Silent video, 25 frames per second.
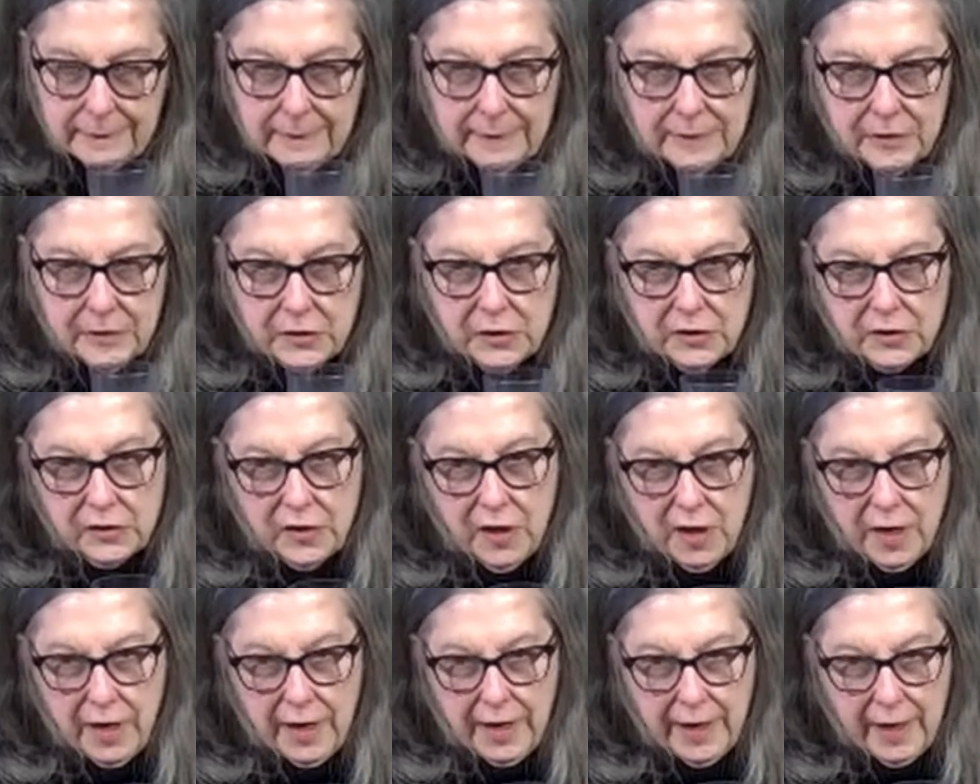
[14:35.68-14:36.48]
Just
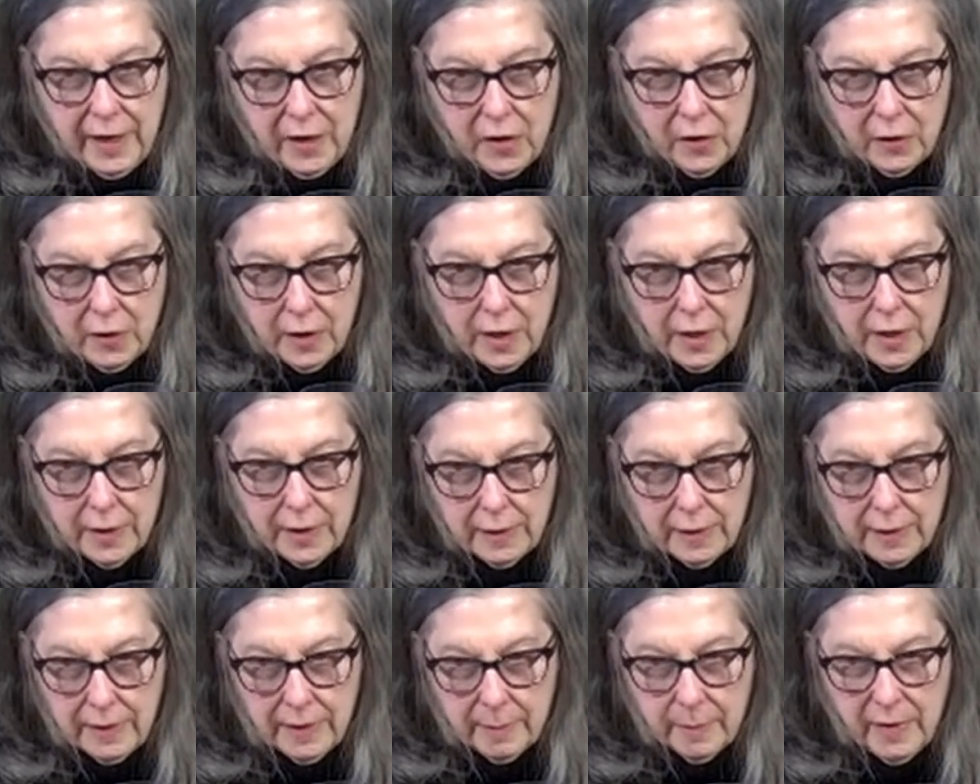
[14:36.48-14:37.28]
got a haircut
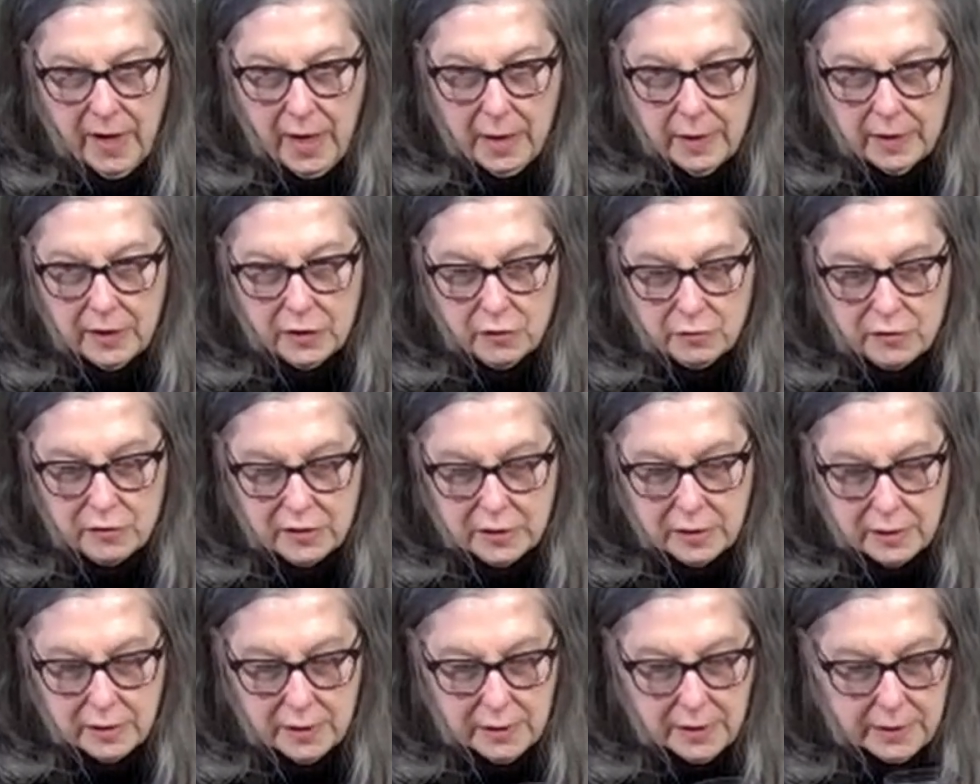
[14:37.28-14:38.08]
and I'm not used to
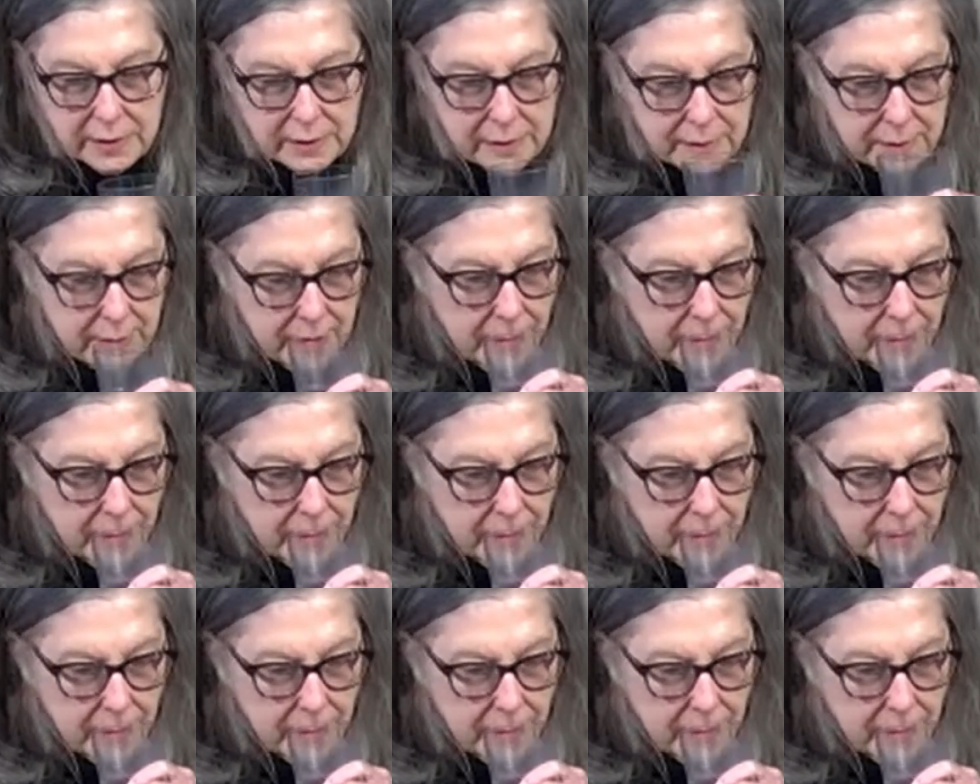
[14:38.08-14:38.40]
this.